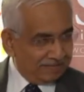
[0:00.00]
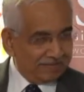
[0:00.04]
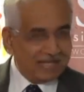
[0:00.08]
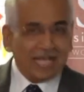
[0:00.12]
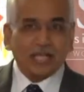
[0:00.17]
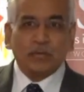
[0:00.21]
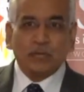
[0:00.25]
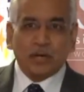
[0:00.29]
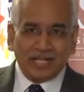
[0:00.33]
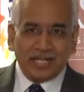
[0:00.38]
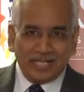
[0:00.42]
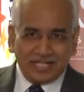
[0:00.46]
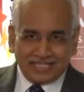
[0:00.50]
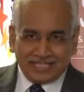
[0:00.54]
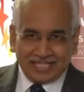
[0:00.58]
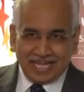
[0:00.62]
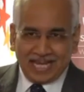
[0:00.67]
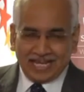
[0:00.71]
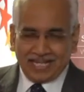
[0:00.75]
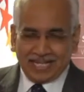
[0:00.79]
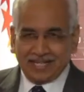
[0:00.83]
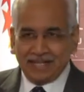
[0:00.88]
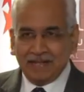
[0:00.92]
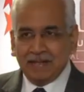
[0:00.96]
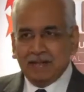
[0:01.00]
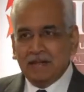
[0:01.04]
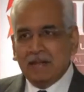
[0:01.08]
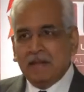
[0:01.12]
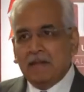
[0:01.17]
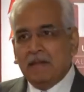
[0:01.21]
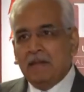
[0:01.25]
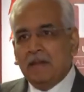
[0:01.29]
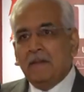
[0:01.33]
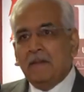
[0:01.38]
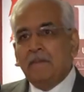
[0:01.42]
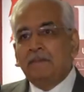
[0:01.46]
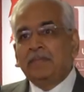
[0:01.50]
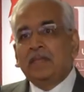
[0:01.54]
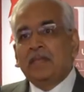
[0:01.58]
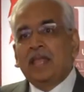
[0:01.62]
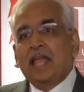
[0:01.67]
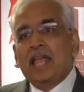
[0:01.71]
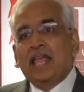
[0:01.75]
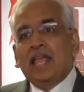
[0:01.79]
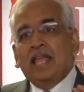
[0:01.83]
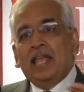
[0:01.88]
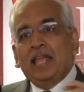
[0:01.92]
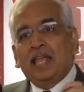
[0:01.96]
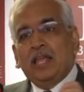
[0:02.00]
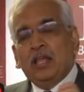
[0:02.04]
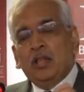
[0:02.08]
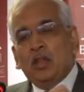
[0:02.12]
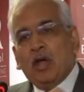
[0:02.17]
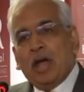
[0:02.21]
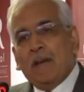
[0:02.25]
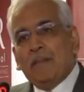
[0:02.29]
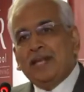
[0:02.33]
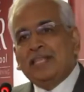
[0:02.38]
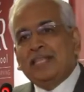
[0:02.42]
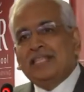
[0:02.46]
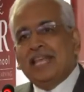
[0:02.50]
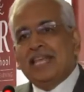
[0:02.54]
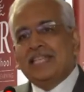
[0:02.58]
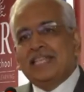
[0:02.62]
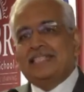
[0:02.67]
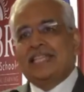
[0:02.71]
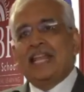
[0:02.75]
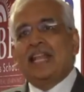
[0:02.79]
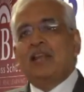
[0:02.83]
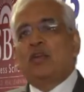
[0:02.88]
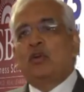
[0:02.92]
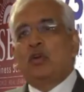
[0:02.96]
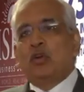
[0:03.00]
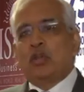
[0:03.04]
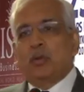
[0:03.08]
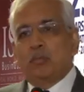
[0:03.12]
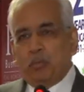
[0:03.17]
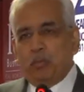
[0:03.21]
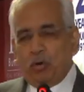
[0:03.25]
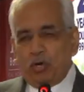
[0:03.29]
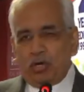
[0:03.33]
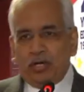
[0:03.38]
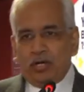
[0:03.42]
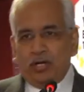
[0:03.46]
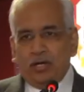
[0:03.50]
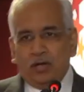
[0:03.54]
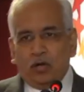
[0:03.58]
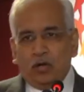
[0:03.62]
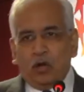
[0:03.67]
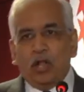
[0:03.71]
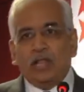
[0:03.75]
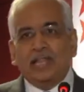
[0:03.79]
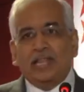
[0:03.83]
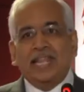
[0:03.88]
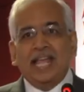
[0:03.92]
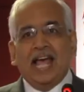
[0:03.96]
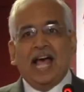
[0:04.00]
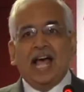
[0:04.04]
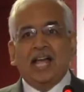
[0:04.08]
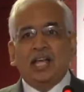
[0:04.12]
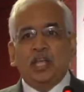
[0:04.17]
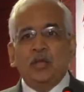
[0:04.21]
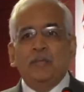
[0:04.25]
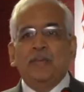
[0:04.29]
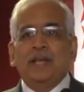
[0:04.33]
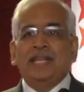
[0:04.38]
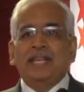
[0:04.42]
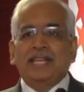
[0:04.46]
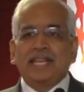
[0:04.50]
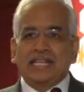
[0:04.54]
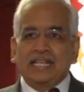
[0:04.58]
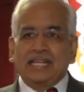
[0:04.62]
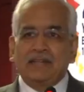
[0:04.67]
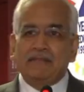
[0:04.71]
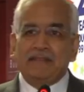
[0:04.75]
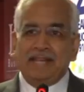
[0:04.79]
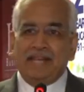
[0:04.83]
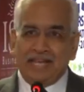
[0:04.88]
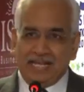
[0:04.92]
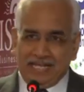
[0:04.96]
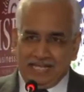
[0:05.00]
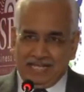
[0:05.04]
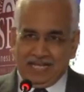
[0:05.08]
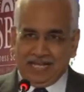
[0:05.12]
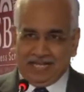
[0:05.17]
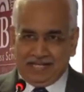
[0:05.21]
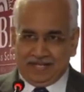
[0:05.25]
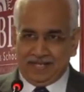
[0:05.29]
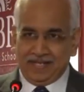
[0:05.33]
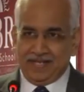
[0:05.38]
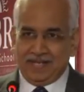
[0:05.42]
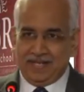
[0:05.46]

That's what he said. You know, Amartya Sen wrote a book called The Argumentative Indian.